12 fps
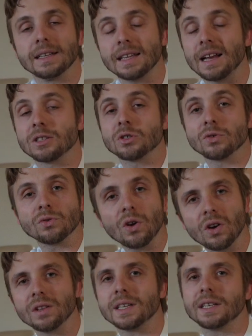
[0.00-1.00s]
That
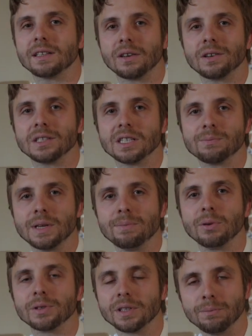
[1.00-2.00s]
strongly encourages
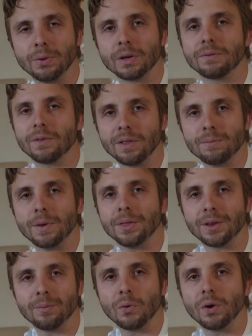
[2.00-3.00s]
people to book for the
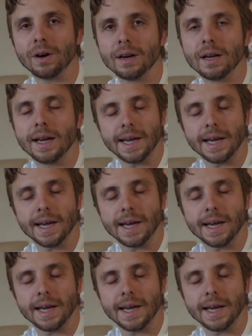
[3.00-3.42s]
month or more.